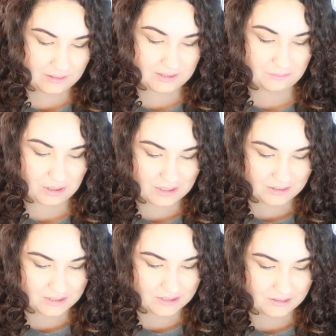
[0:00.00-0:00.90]
There's a
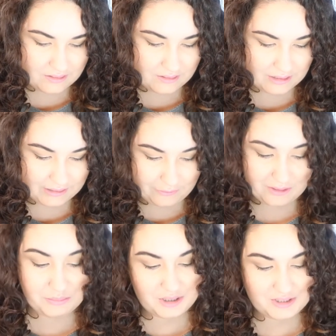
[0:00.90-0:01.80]
bronzer, a
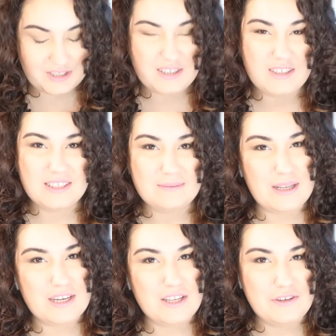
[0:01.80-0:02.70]
liquid bronzer. I'm
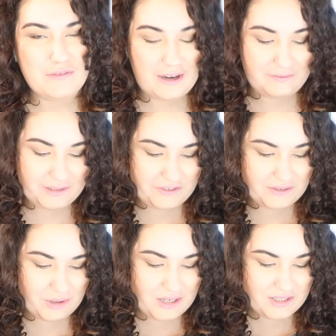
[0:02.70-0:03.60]
not a huge fan of
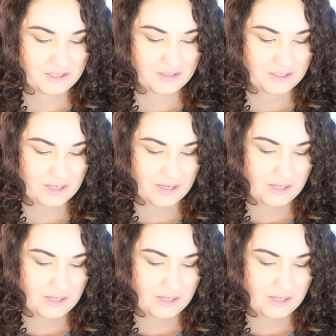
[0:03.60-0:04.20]
liquid bronzers.